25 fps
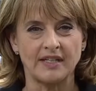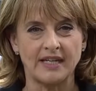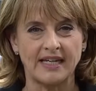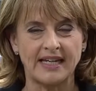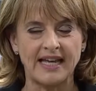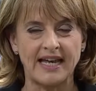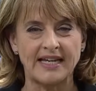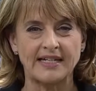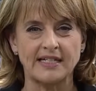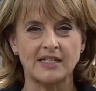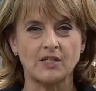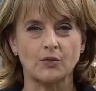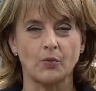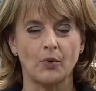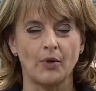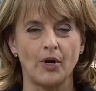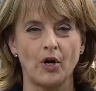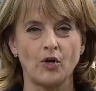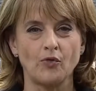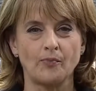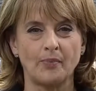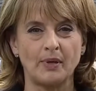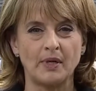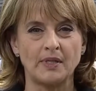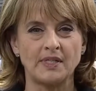The gates were
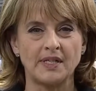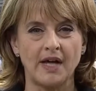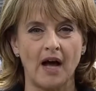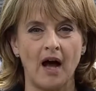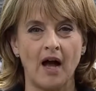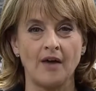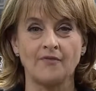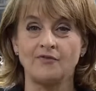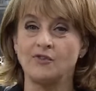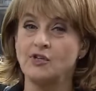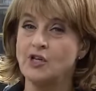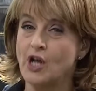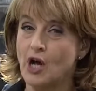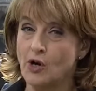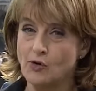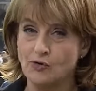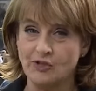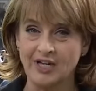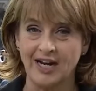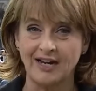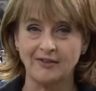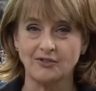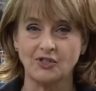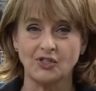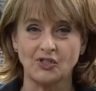opened. I've no
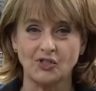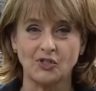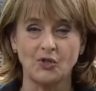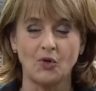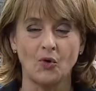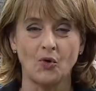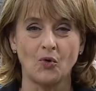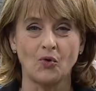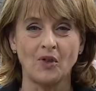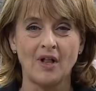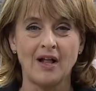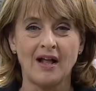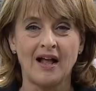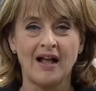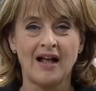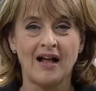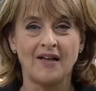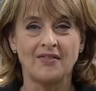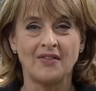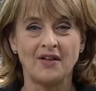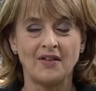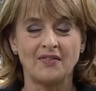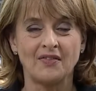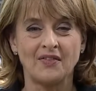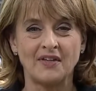doubt at all
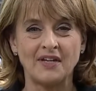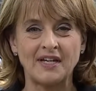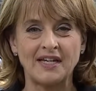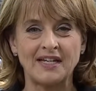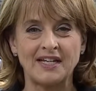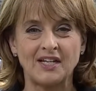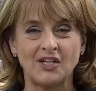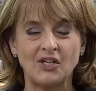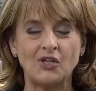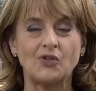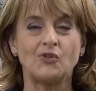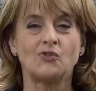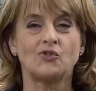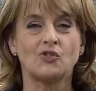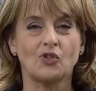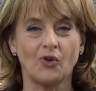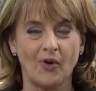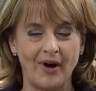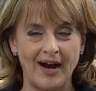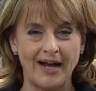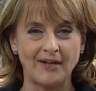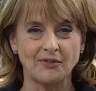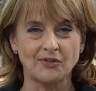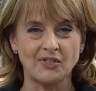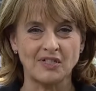that the huge
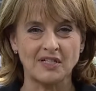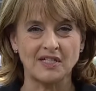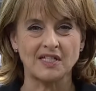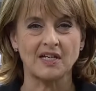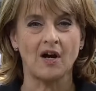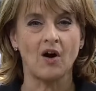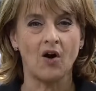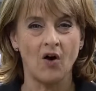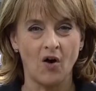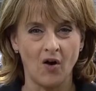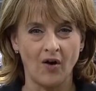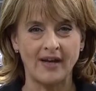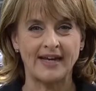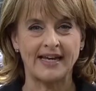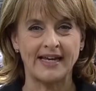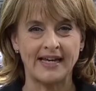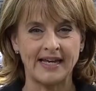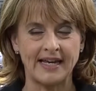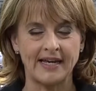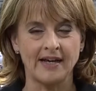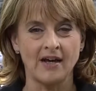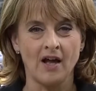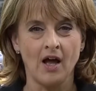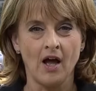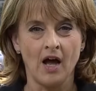crowds that are
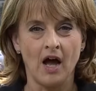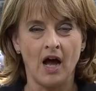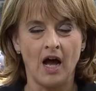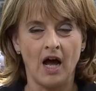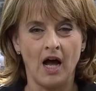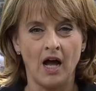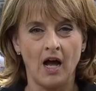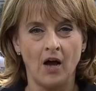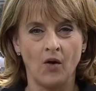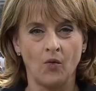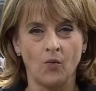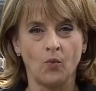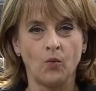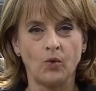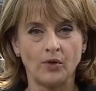here uh,